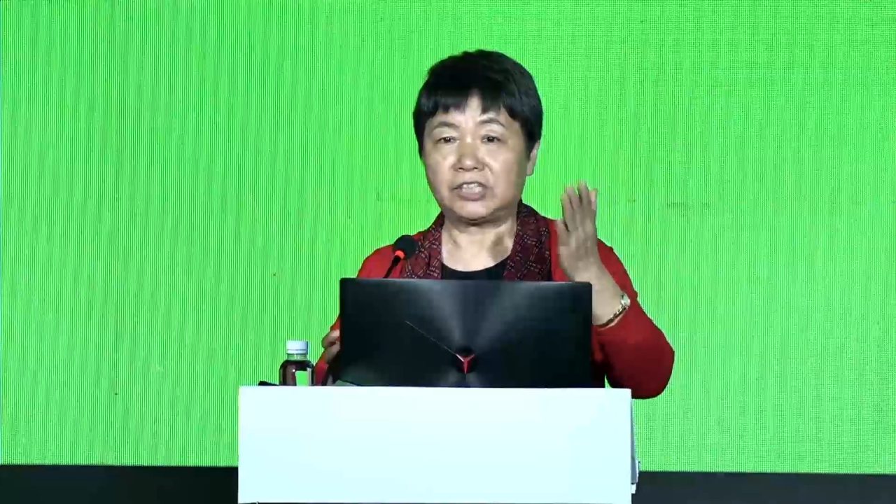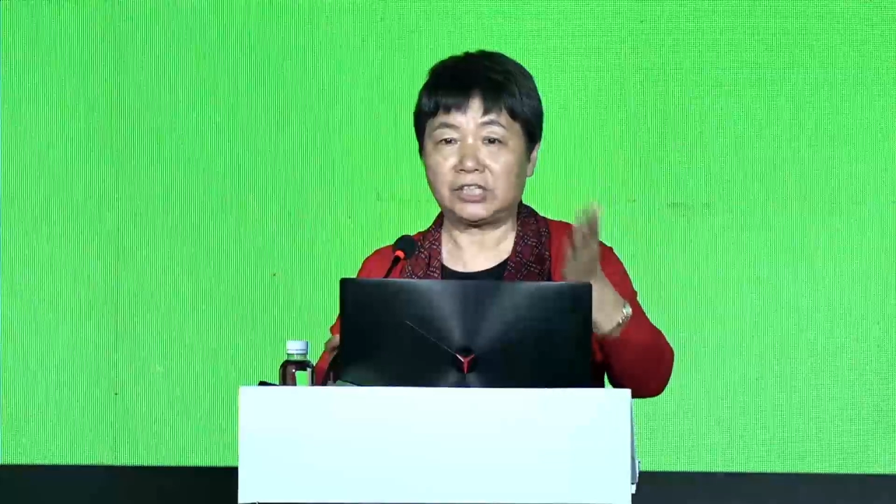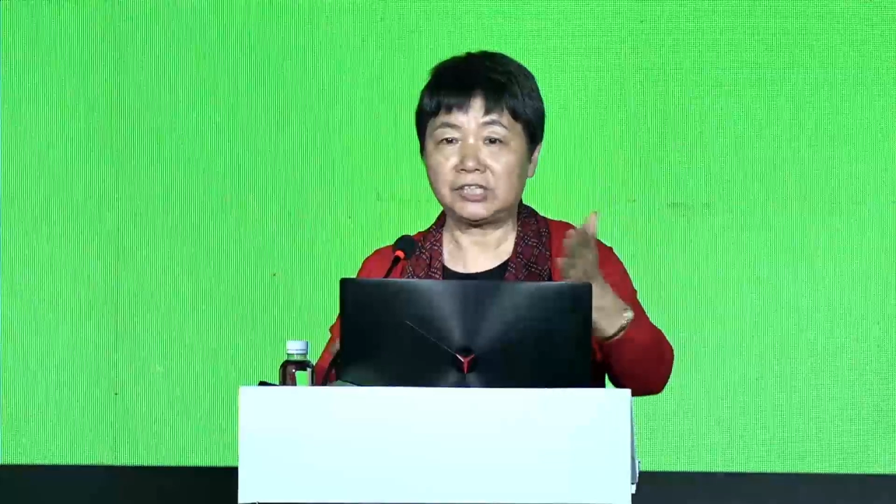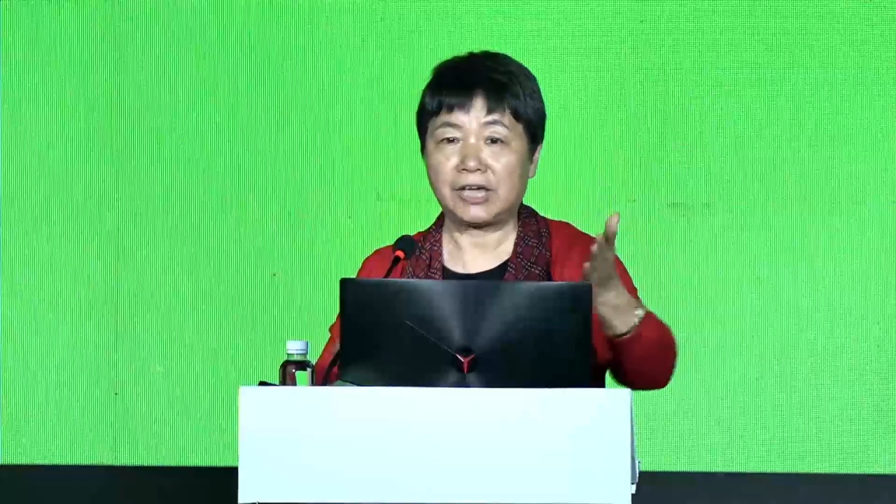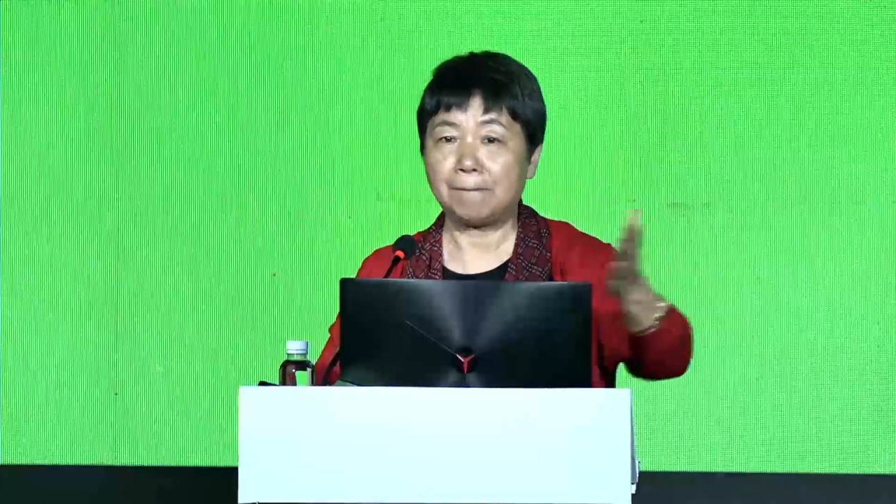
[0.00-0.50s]

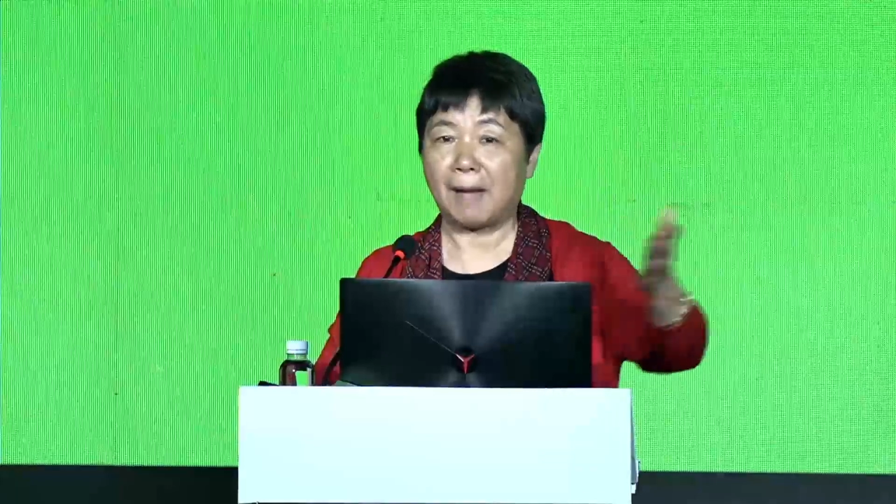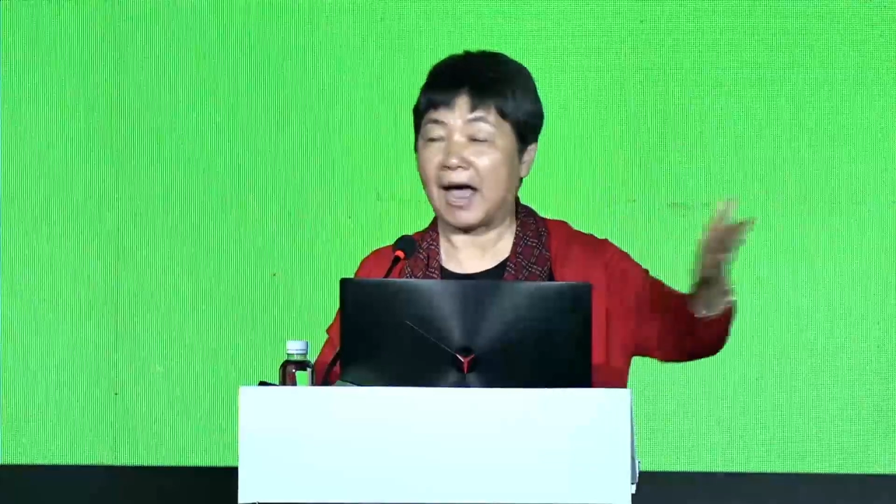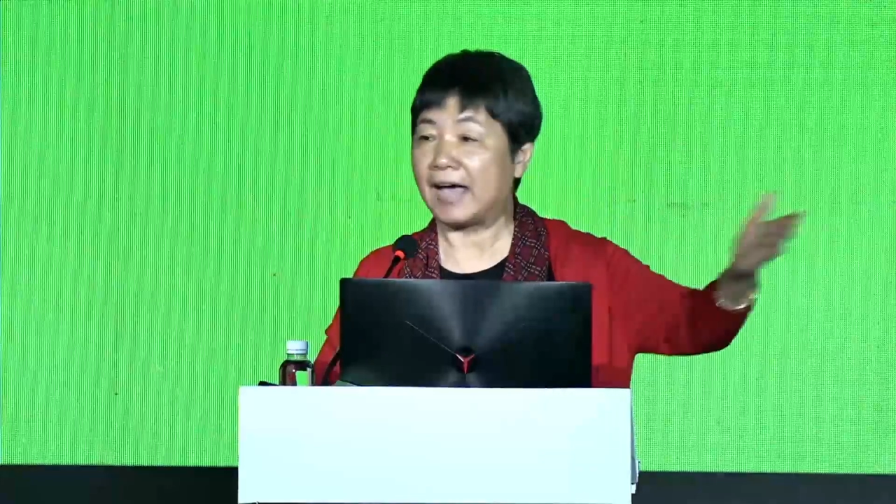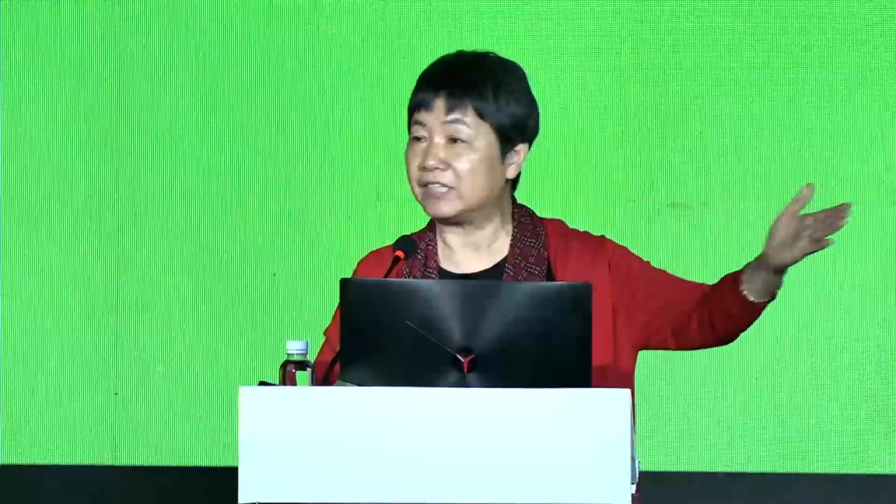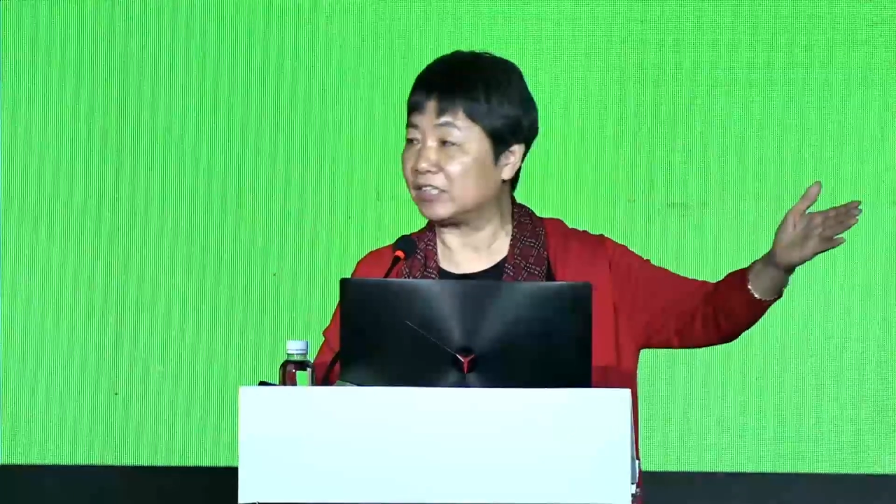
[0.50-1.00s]
their
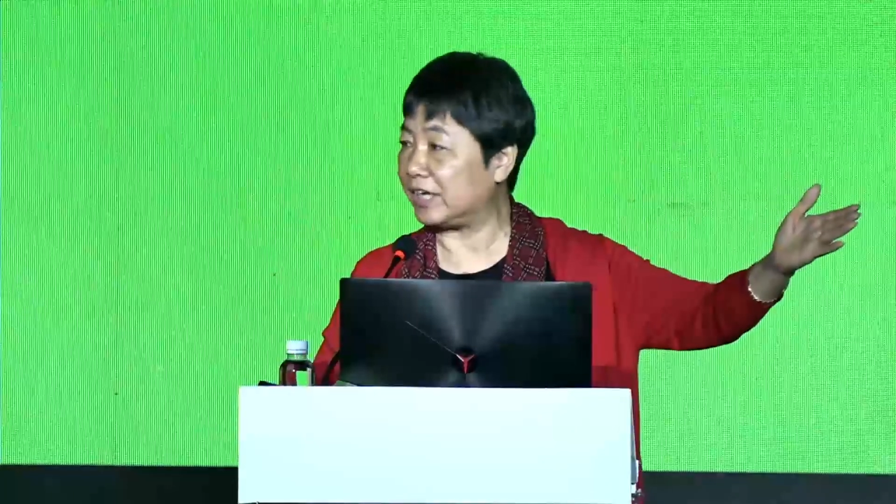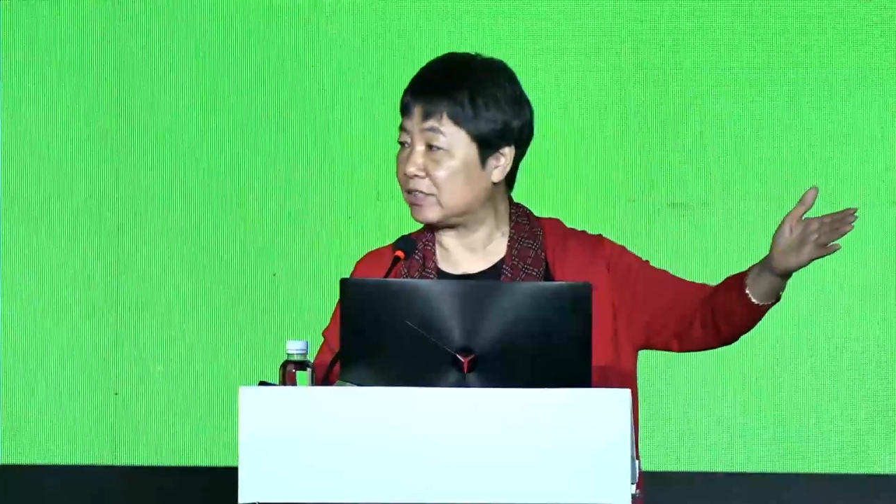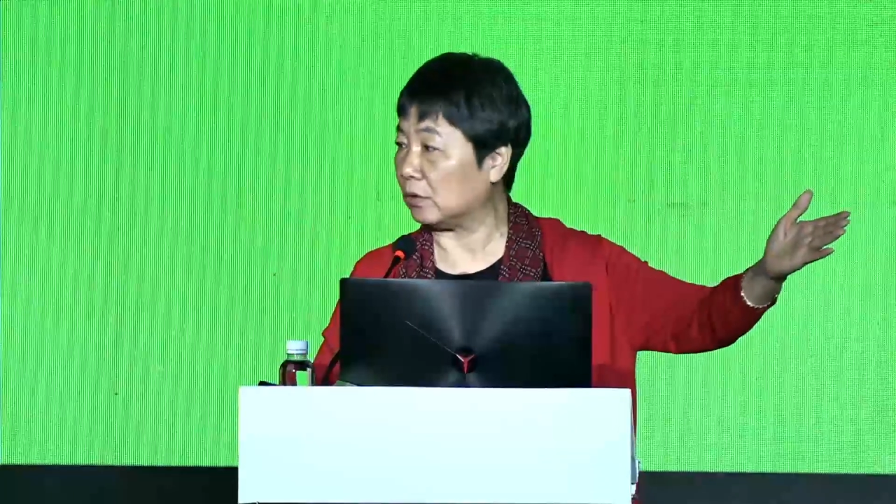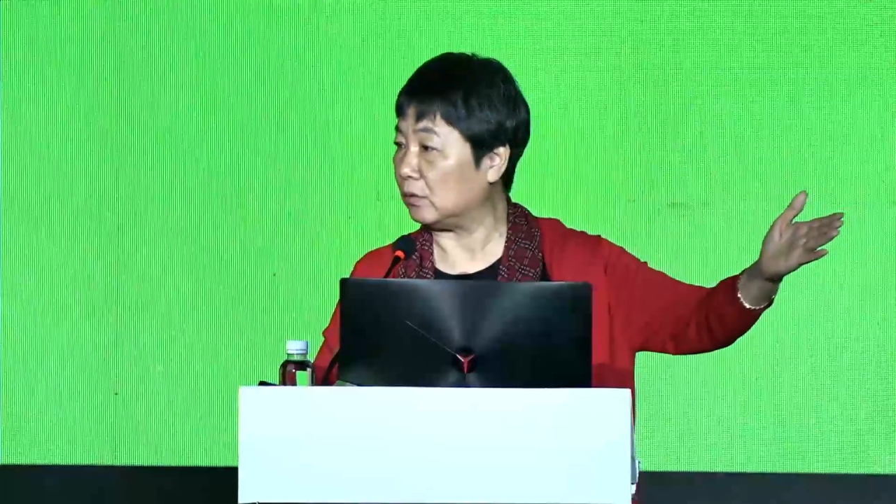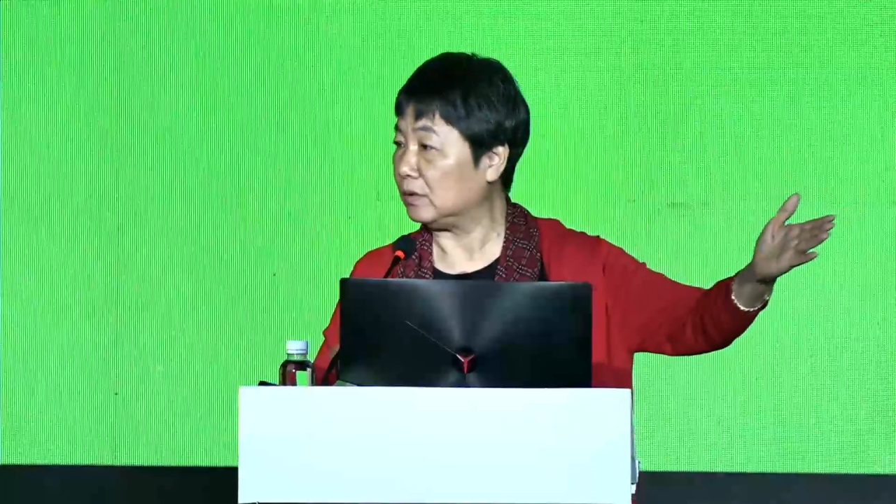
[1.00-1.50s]
children can